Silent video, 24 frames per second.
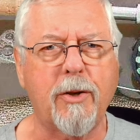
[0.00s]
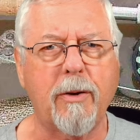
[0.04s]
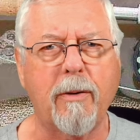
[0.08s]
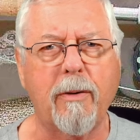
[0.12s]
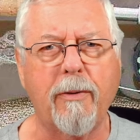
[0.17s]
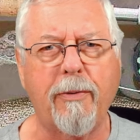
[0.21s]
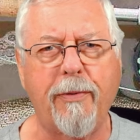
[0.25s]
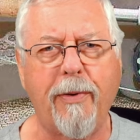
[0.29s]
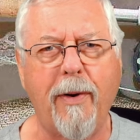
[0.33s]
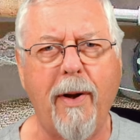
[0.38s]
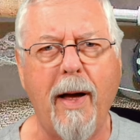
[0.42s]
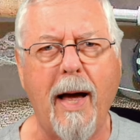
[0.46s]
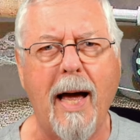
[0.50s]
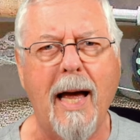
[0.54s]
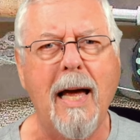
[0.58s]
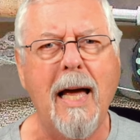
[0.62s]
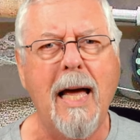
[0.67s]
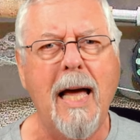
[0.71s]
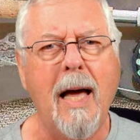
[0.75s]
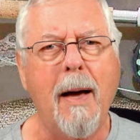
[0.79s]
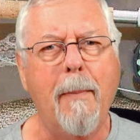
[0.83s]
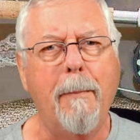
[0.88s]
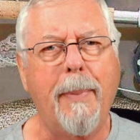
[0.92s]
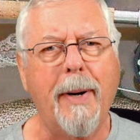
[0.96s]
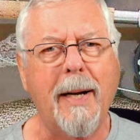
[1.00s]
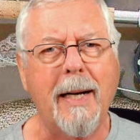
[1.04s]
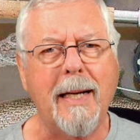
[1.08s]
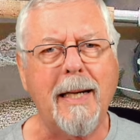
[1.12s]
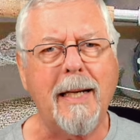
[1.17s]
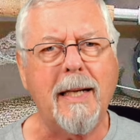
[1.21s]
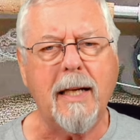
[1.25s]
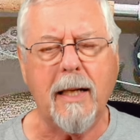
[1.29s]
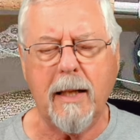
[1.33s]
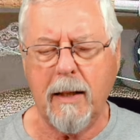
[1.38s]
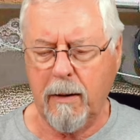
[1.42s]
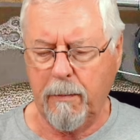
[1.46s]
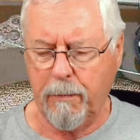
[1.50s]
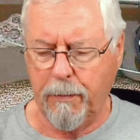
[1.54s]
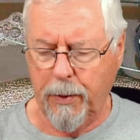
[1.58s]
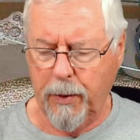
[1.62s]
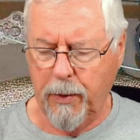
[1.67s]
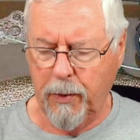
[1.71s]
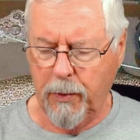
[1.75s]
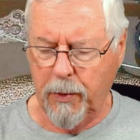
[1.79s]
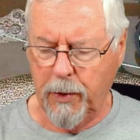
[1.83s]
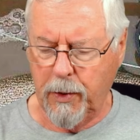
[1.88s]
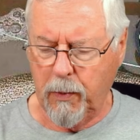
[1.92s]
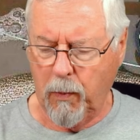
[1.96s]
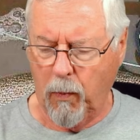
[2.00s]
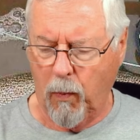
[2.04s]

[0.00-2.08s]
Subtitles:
of the fly, but it did produce